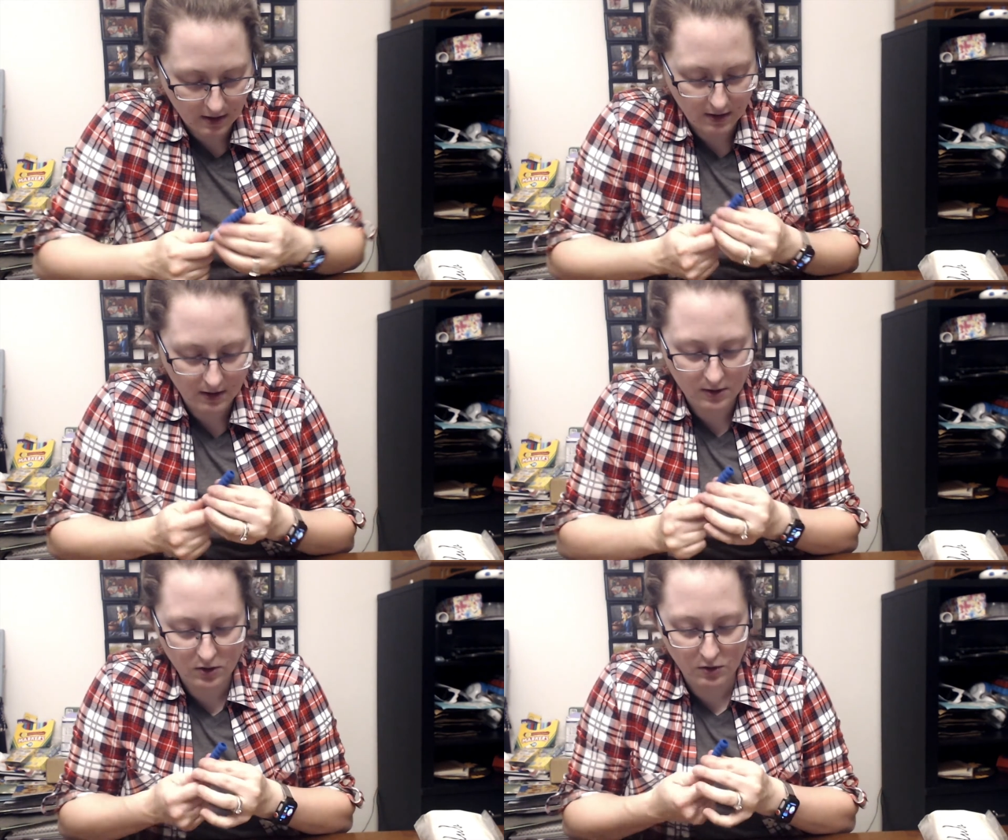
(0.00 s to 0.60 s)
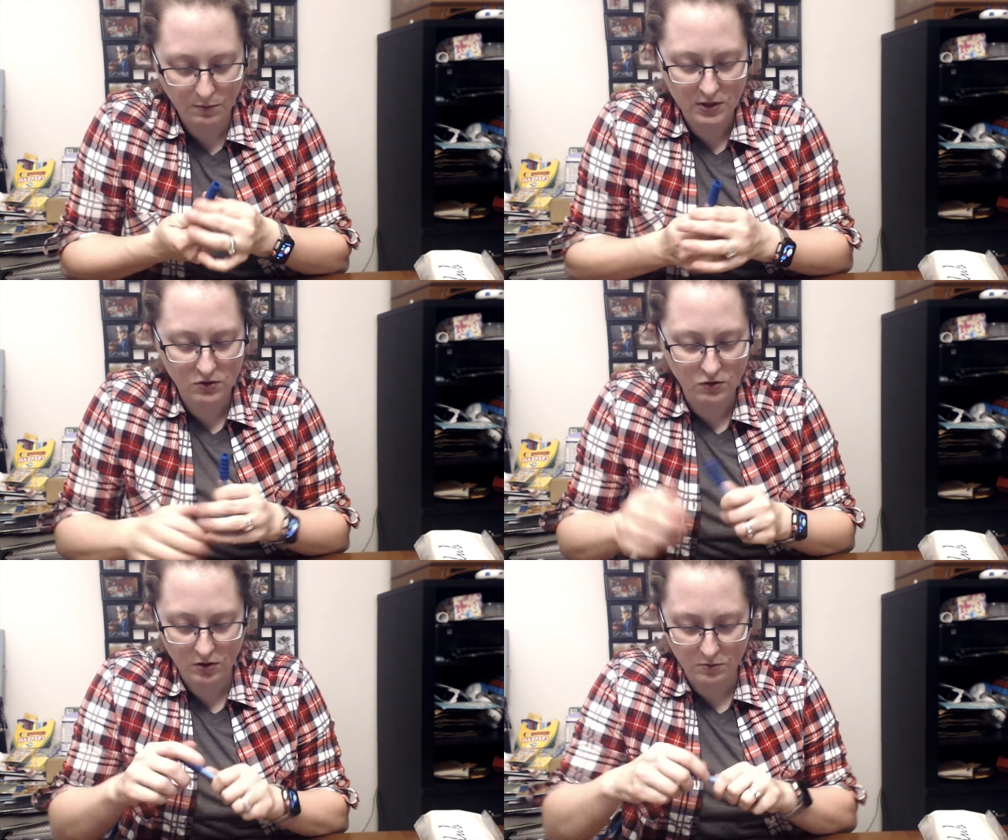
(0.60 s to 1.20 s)
so your pencil
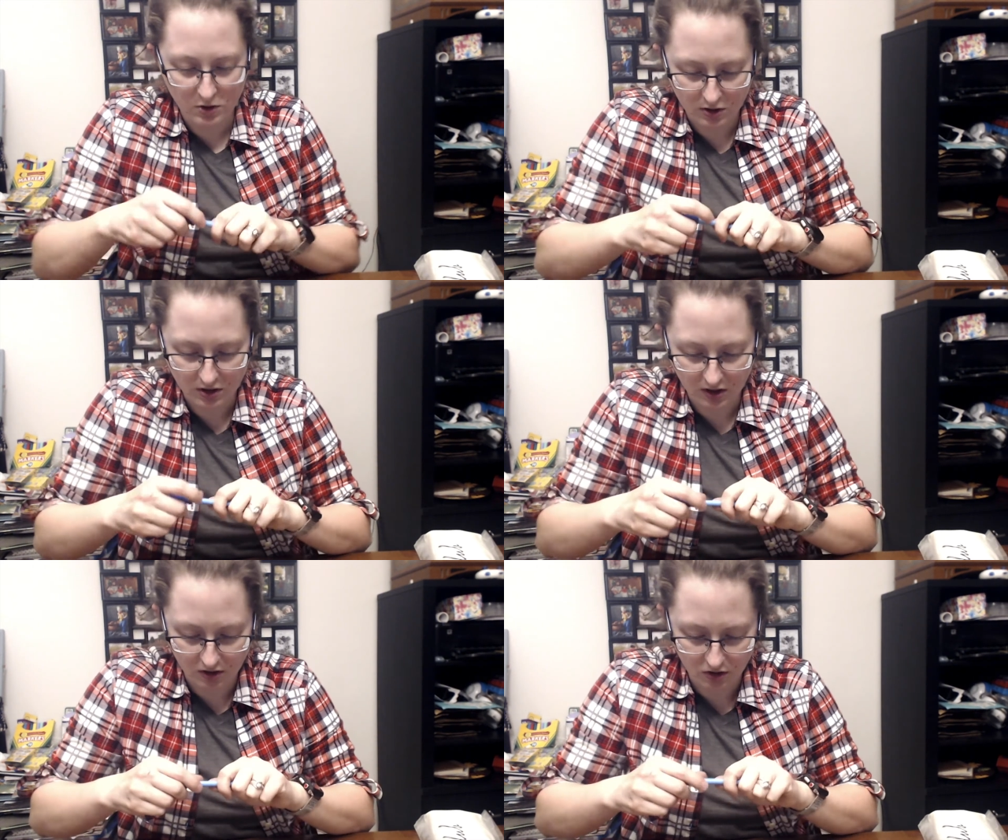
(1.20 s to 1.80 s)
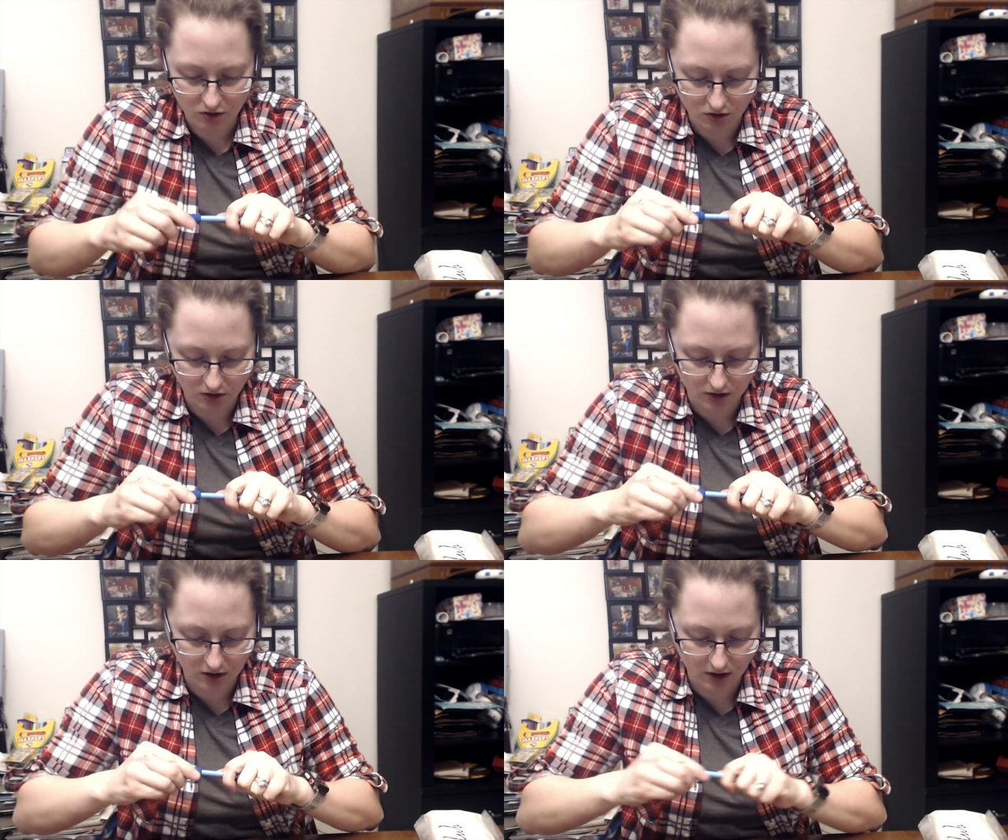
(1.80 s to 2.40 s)
grip just usually
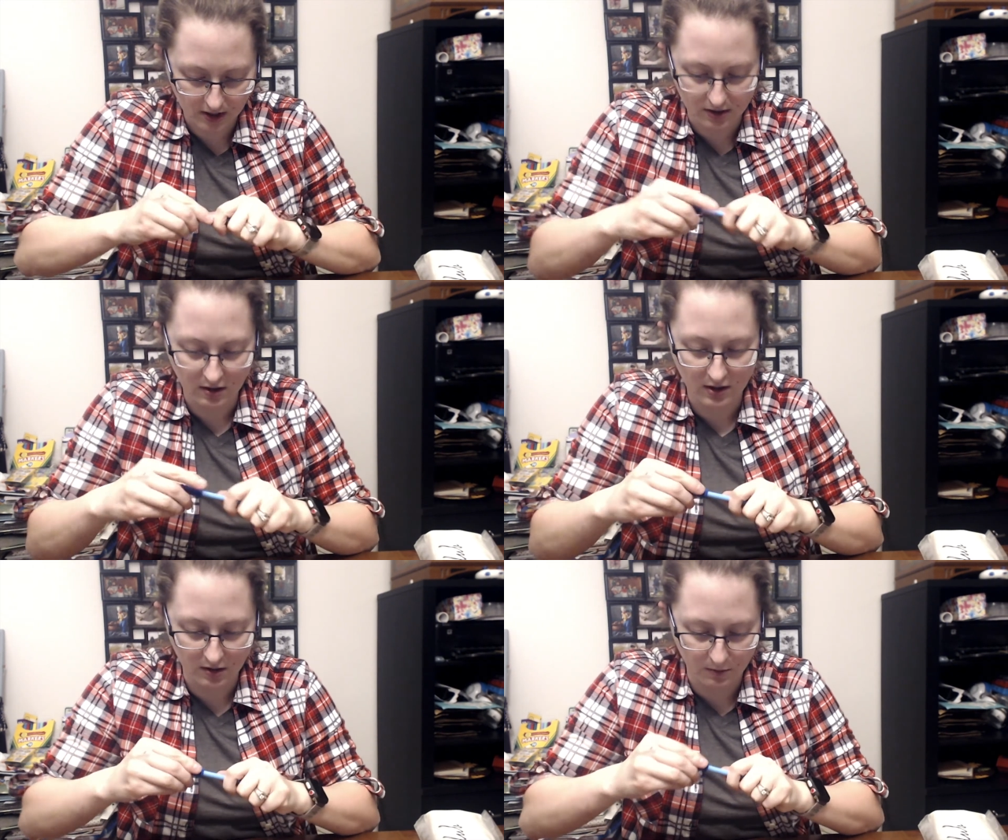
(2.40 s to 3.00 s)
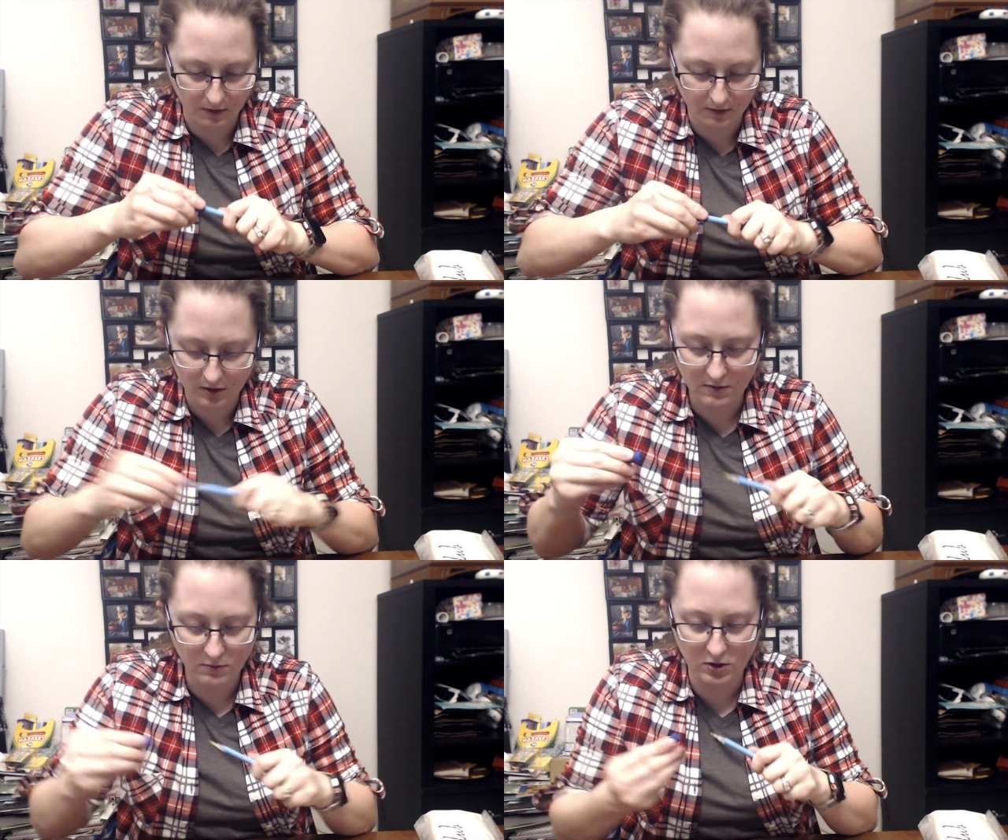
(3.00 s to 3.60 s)
slides on there, but for
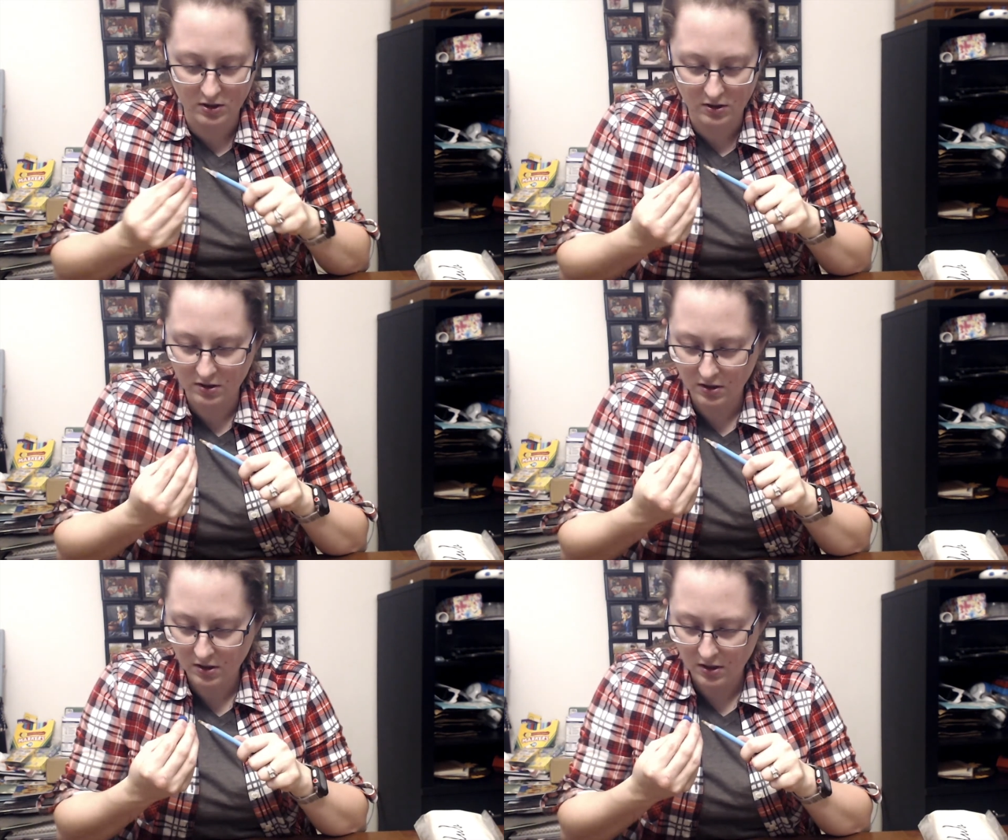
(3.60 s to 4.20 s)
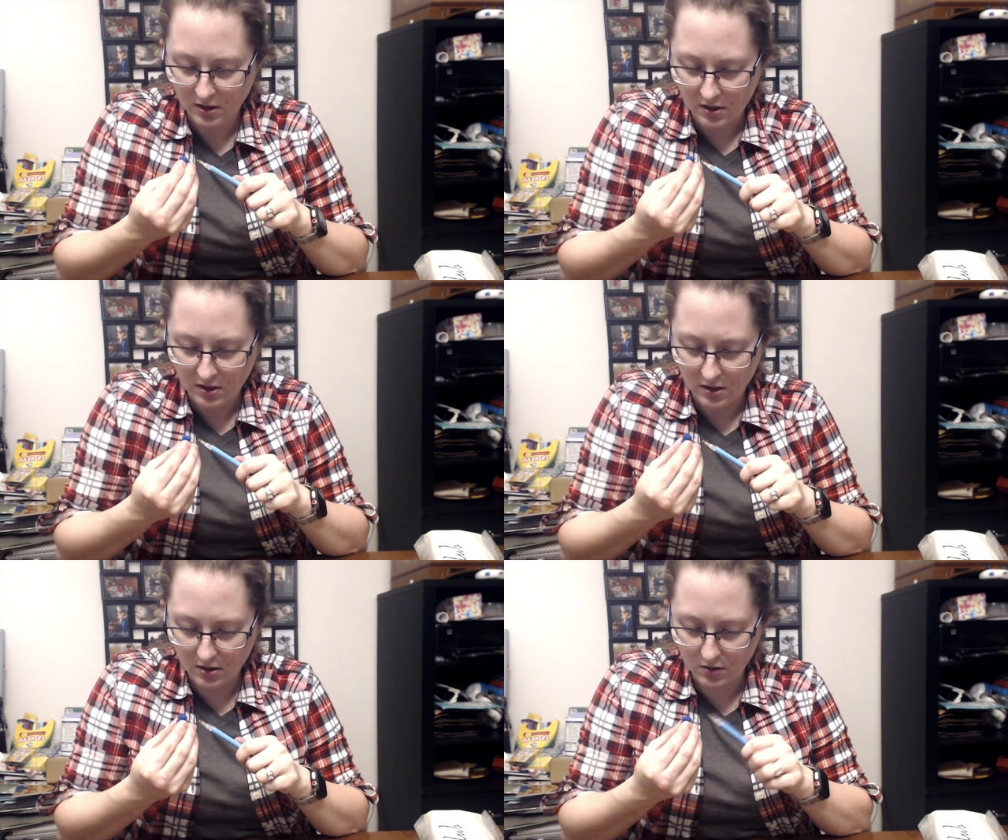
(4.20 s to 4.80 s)
some reason,
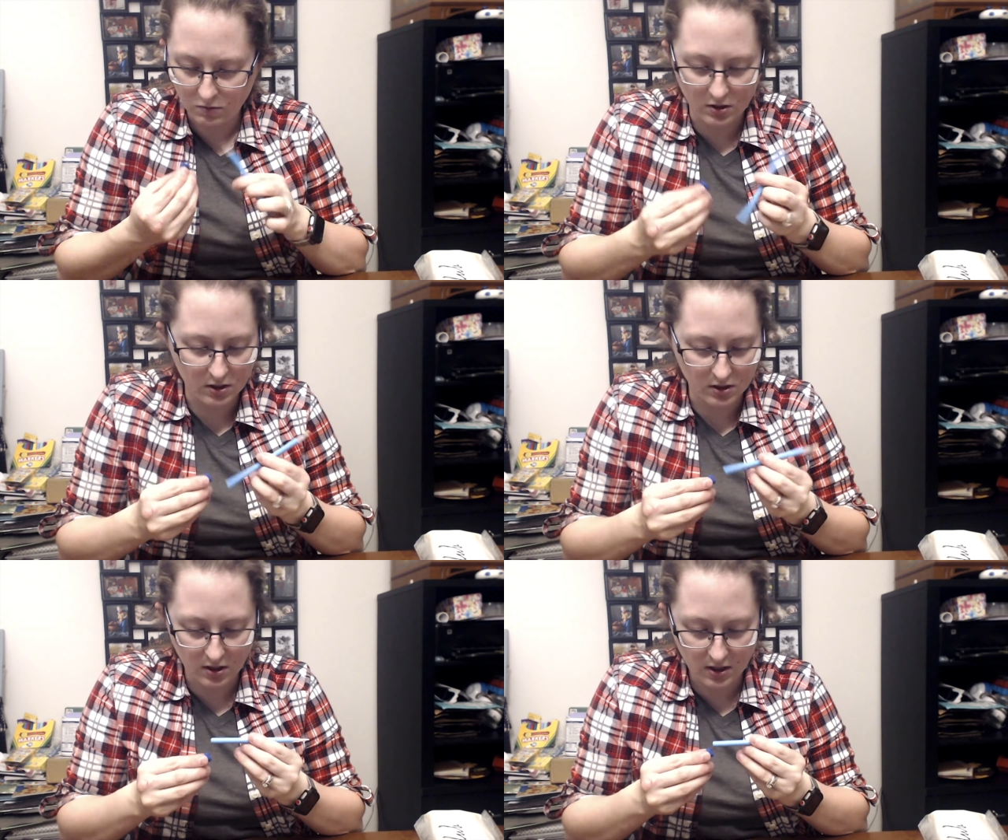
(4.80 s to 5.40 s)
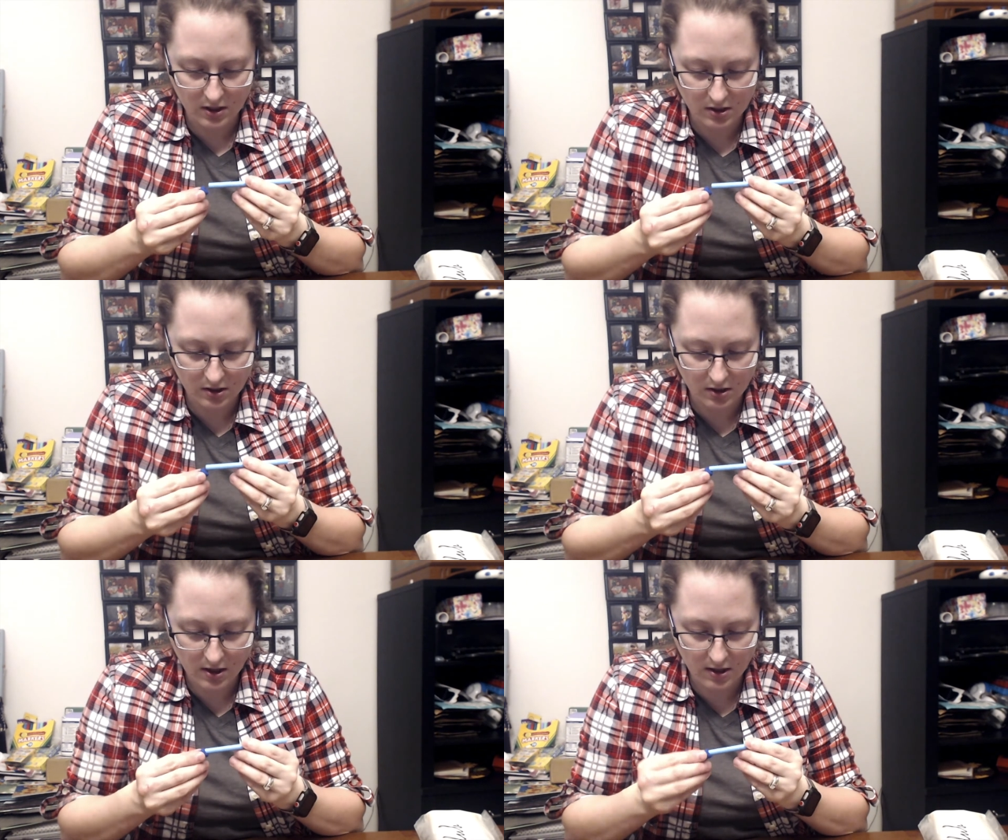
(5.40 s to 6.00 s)
this one is not
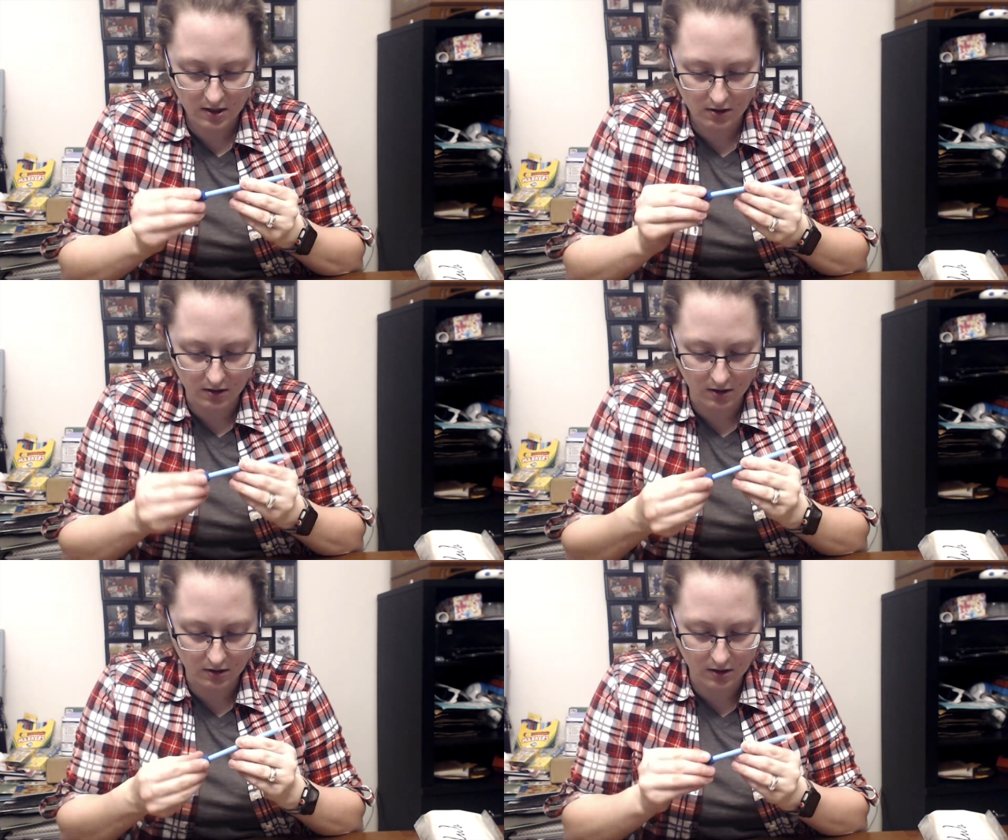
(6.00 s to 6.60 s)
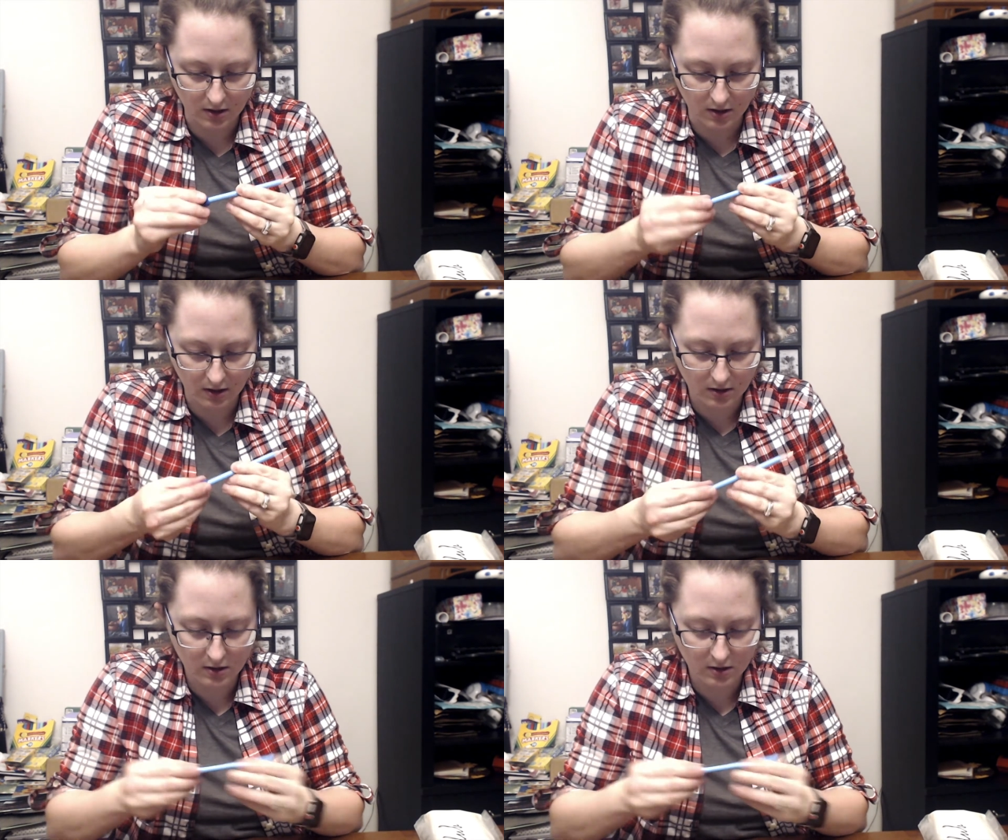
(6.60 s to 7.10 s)
sliding on there tonight.